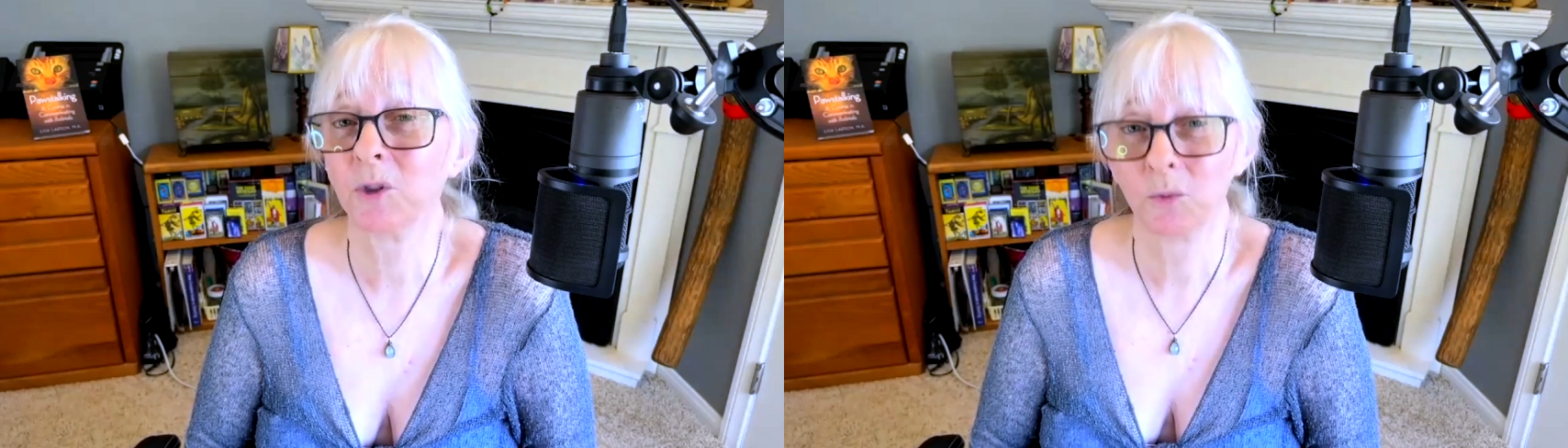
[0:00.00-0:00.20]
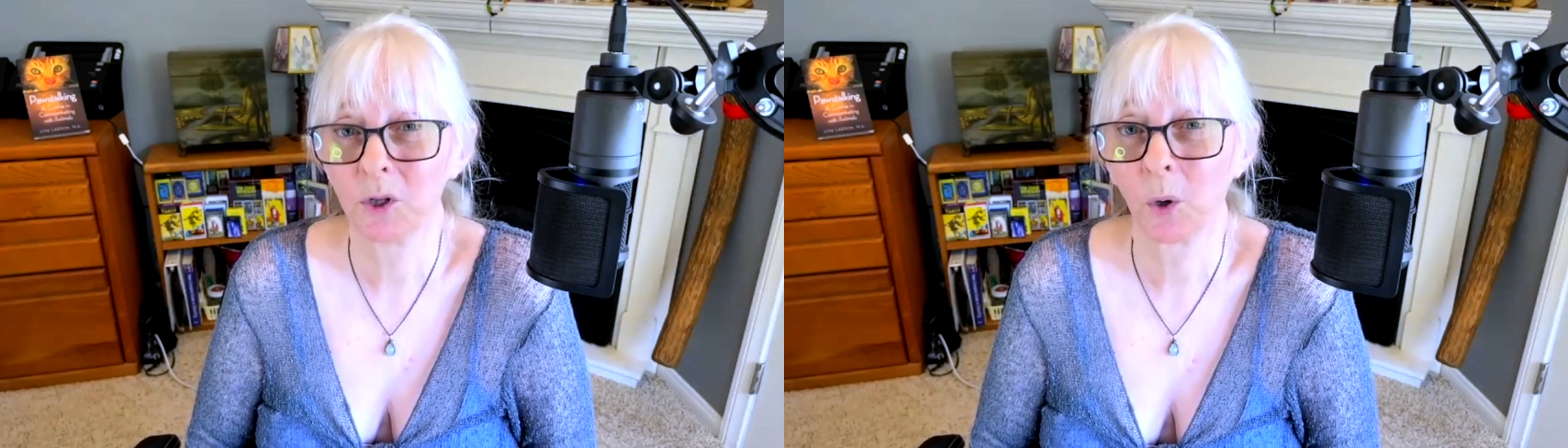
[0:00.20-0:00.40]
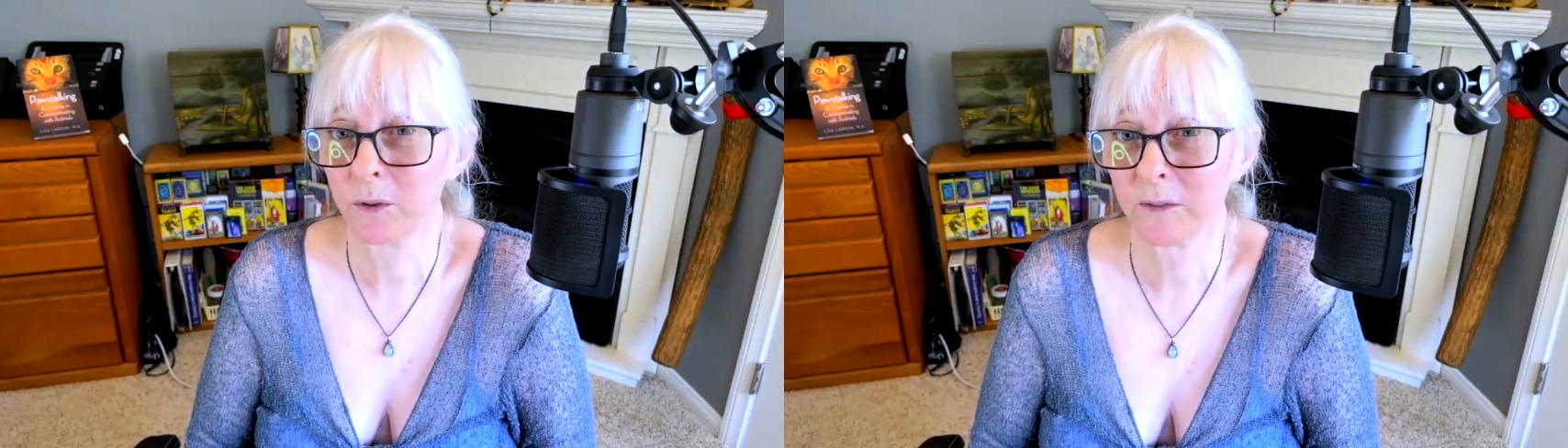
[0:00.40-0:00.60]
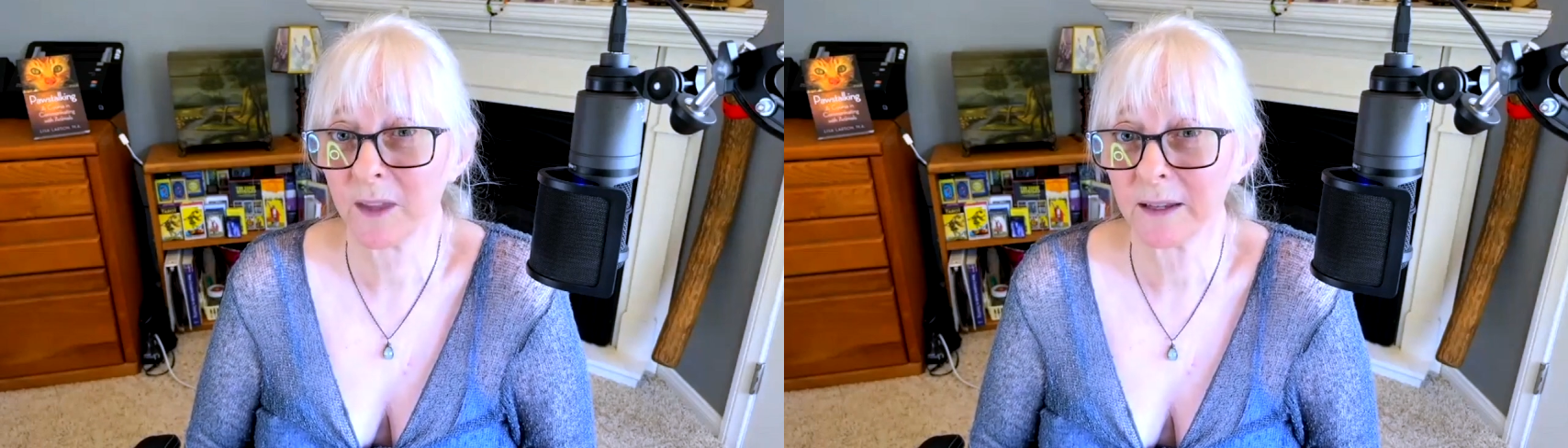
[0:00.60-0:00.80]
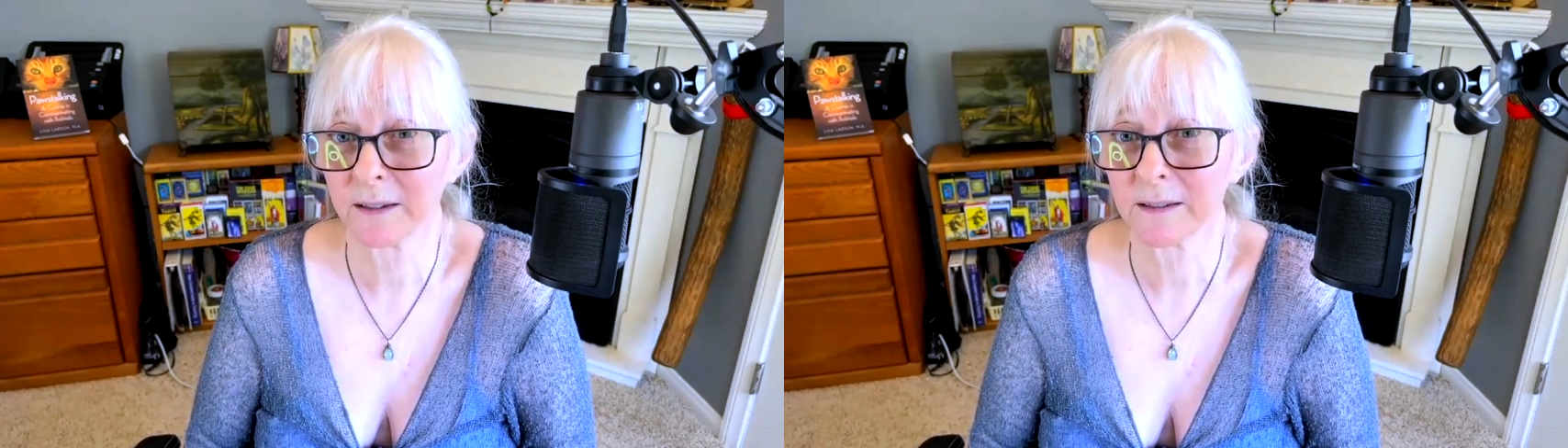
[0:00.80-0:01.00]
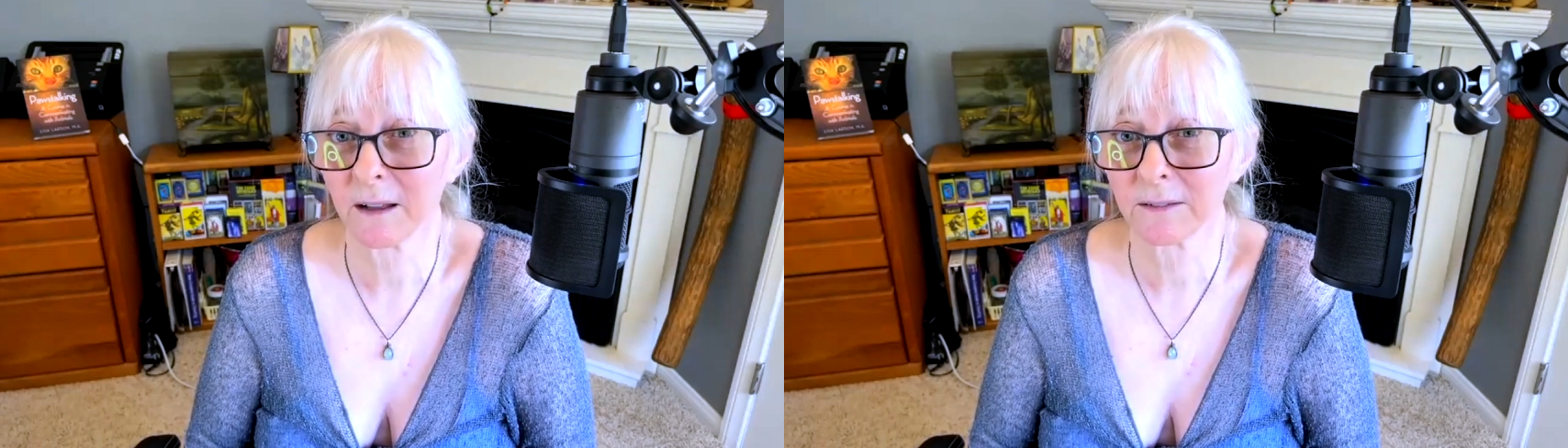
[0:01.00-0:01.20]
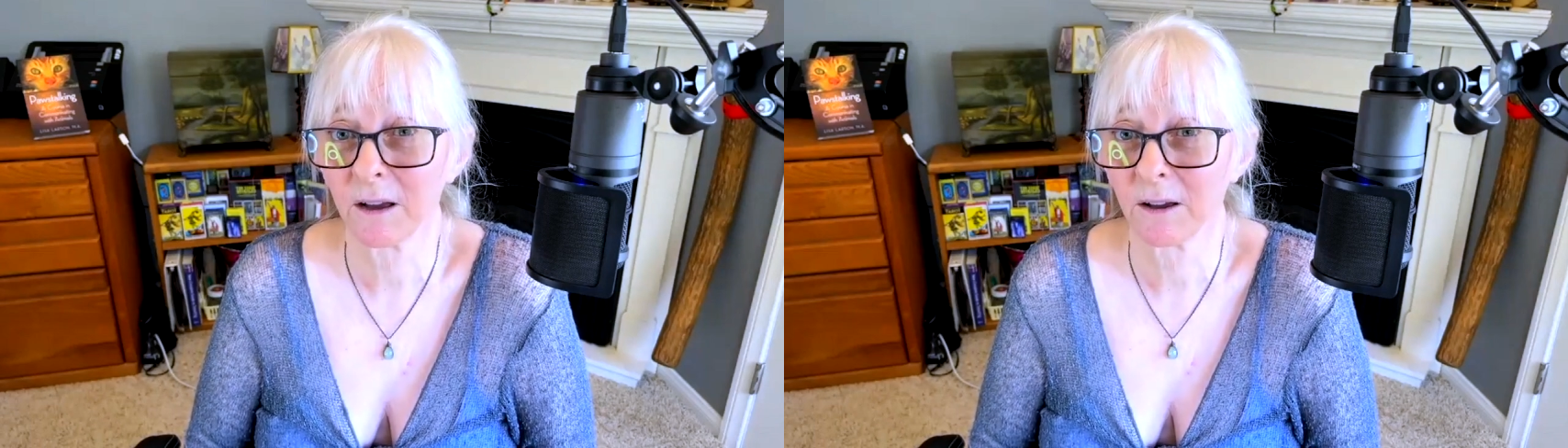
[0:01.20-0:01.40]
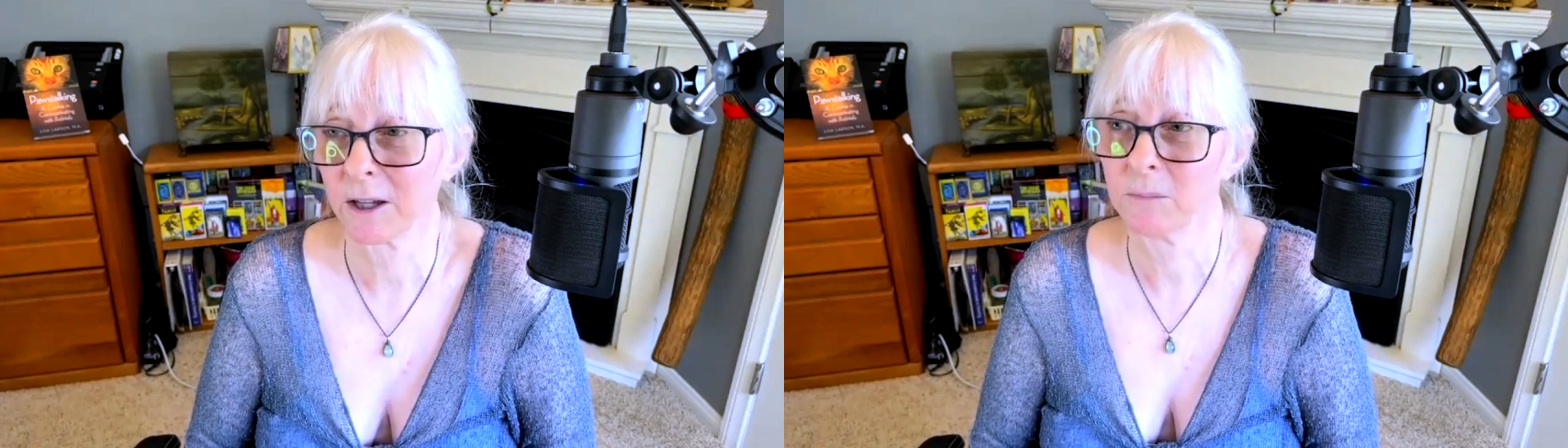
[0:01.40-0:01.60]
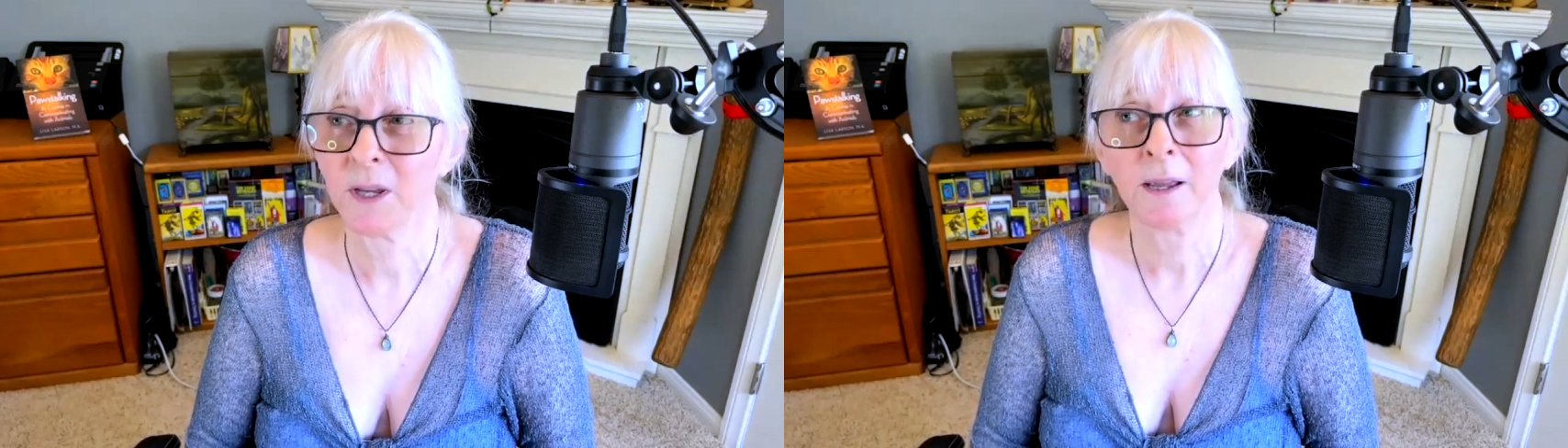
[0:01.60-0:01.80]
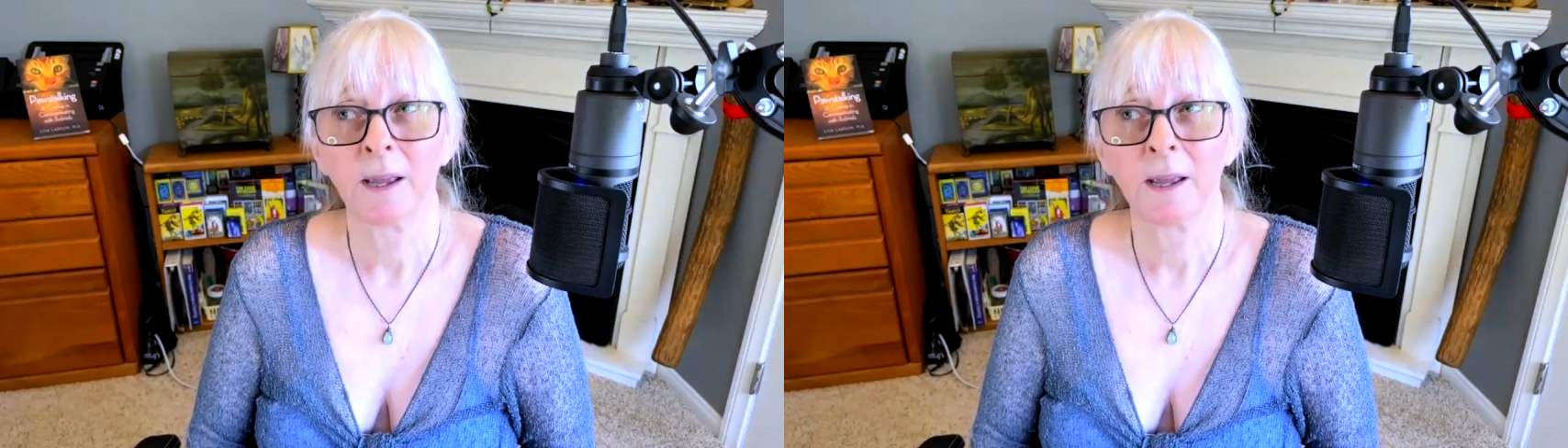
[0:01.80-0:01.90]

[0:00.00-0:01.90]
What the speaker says: you know that they can tell time.